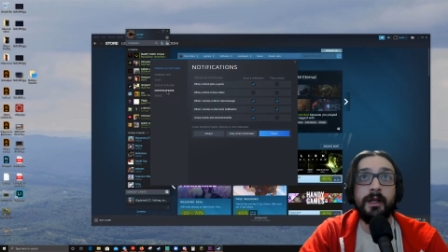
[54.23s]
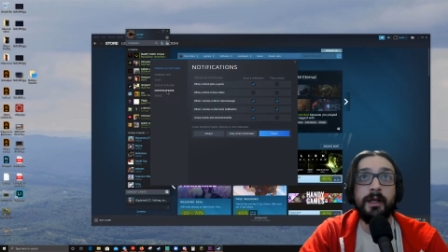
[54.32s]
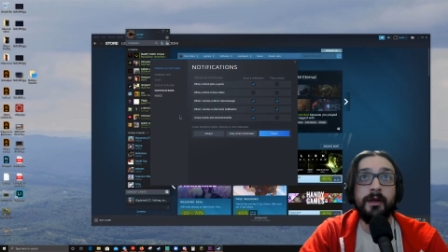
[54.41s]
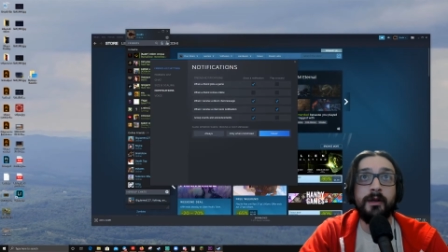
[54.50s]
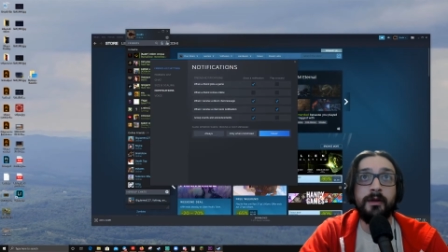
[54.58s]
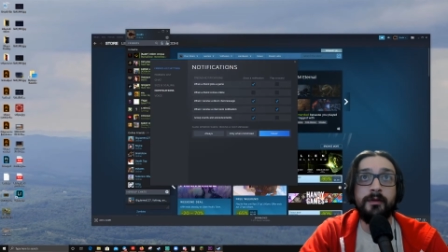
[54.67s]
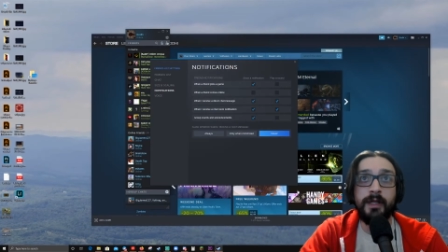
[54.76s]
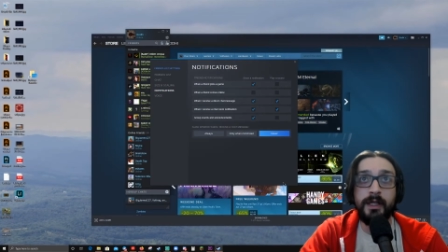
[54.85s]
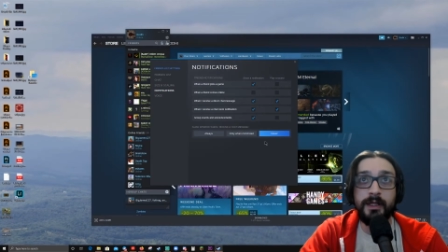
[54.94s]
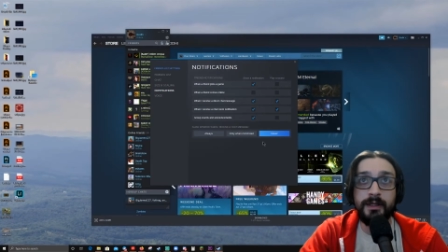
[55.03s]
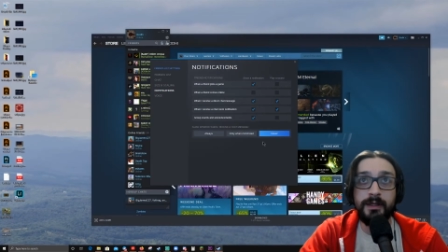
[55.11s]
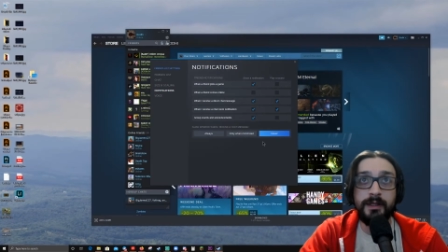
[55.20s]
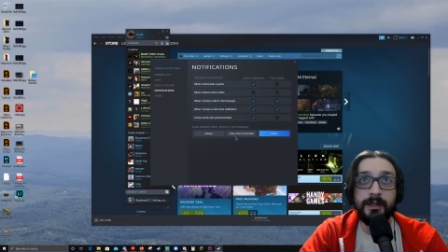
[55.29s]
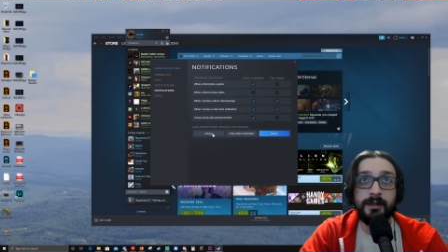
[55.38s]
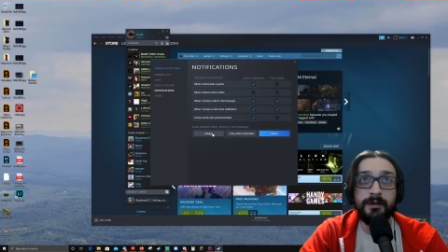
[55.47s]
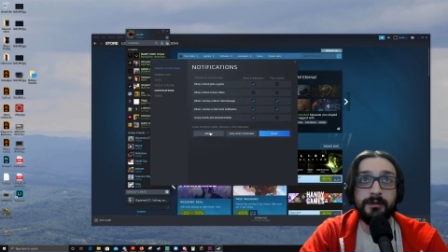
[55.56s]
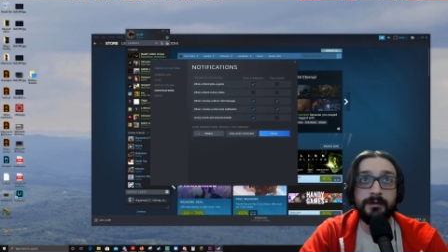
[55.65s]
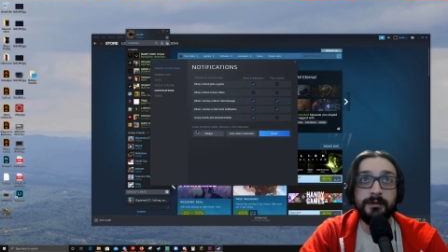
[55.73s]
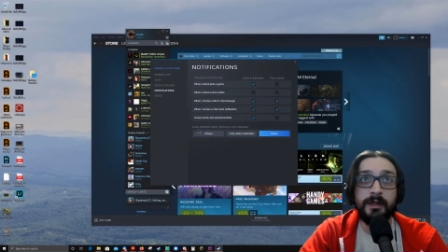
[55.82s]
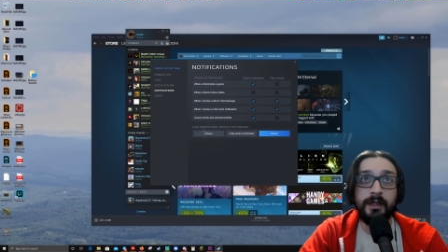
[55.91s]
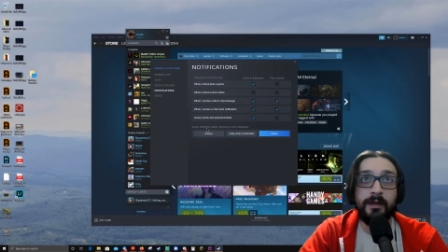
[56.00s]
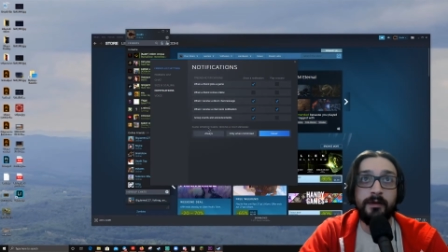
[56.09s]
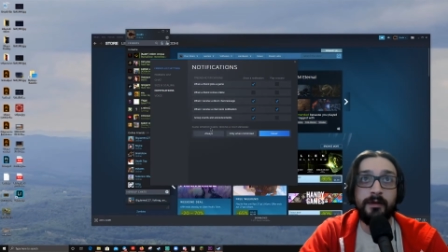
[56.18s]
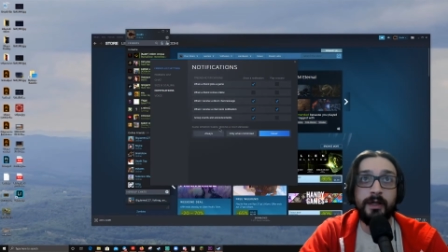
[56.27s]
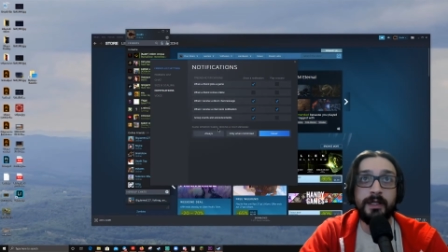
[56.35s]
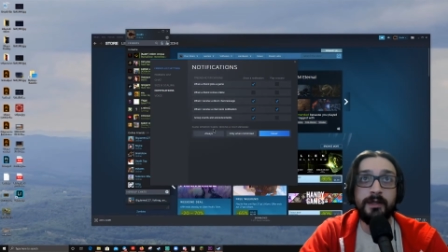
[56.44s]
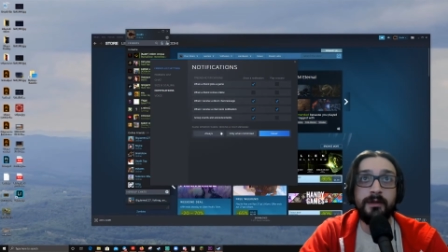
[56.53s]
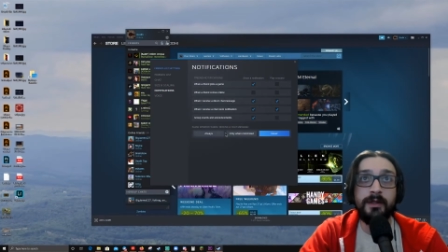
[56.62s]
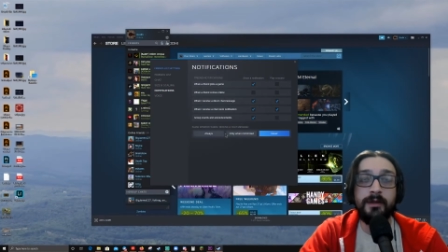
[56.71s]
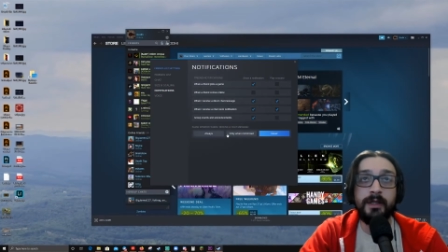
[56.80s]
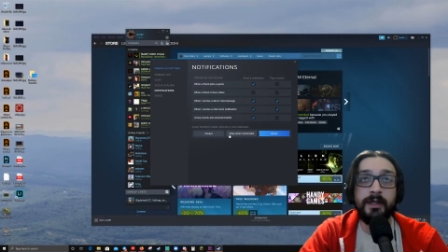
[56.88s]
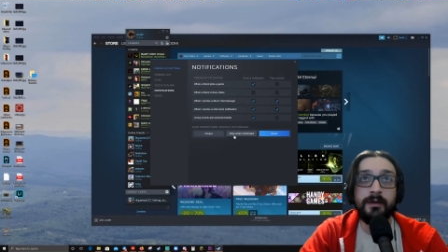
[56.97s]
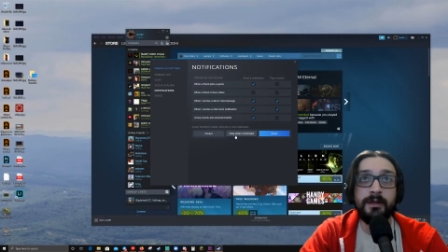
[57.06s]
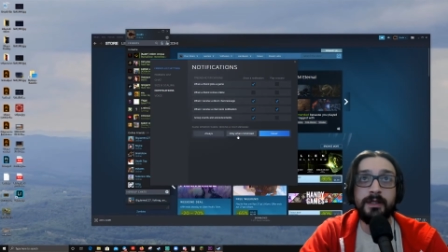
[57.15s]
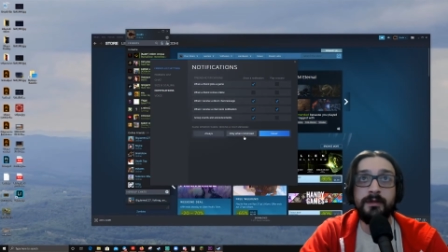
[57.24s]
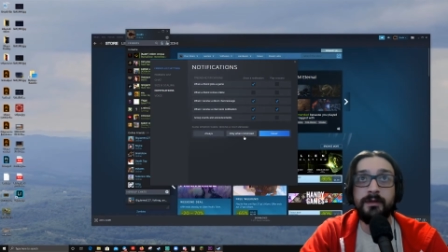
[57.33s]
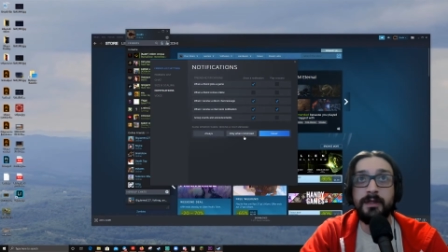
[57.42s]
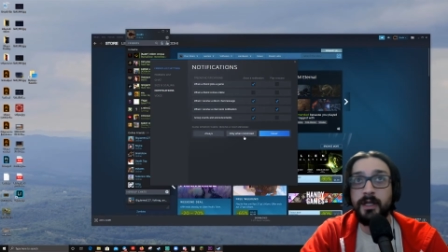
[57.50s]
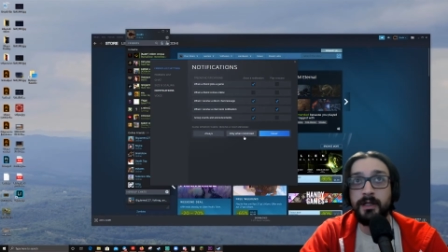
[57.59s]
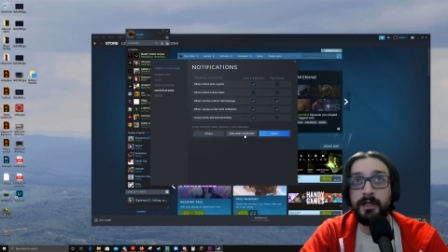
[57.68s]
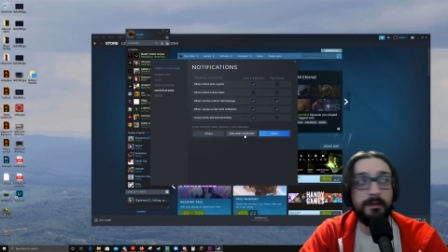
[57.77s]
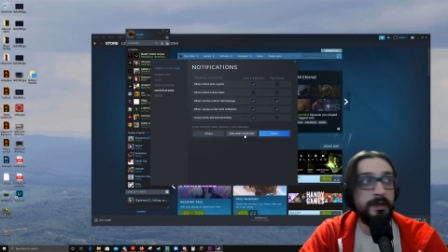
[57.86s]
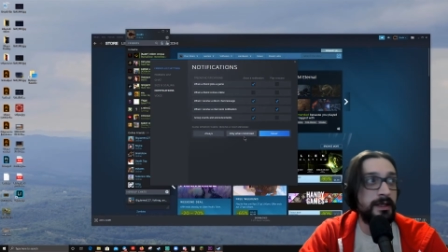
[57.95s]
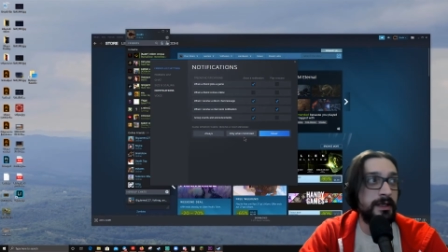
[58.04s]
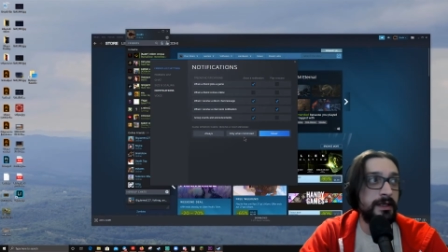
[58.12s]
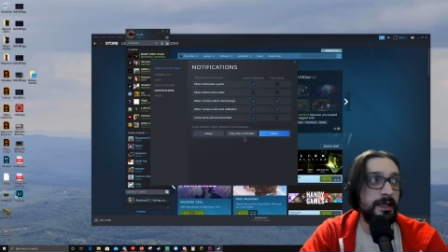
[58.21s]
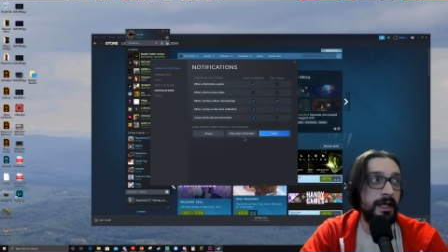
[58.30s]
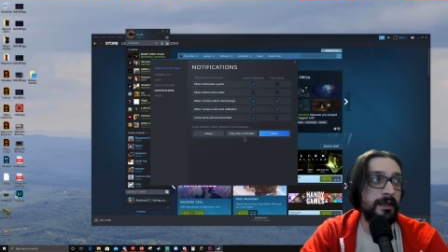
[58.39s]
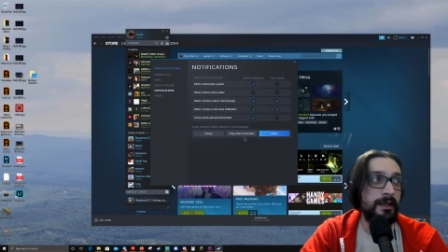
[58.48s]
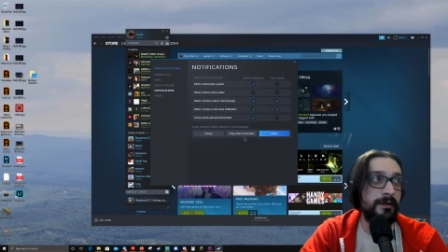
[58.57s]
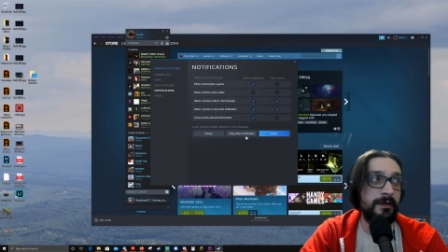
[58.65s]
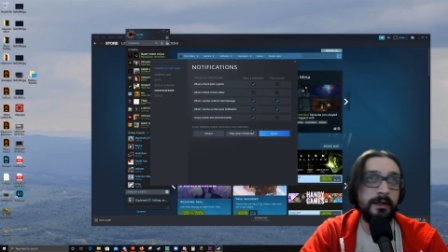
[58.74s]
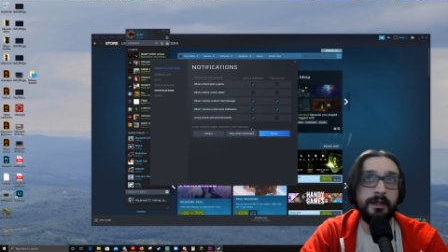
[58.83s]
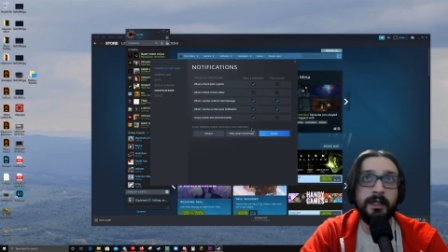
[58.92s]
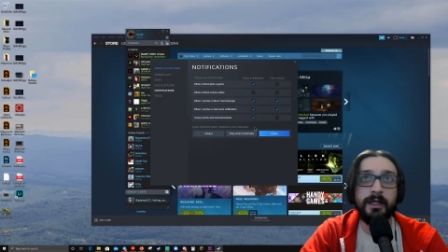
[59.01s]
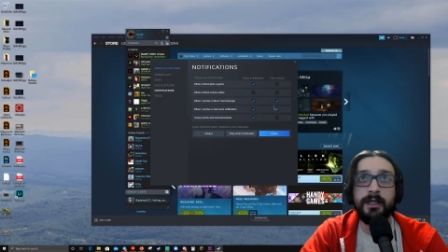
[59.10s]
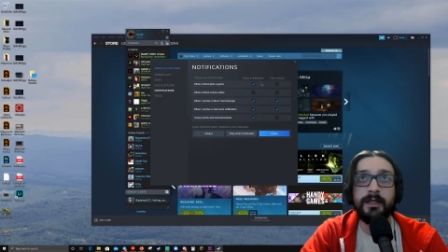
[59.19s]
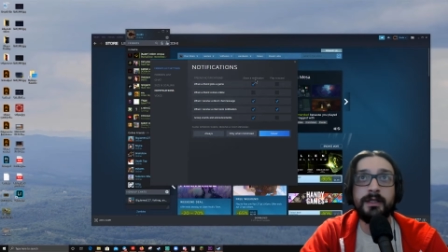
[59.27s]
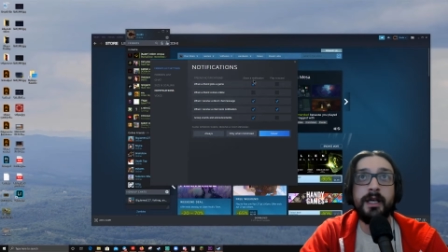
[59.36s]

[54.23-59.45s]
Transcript: Notifications. Flash window when I receive a chat message. I don't even know what that does.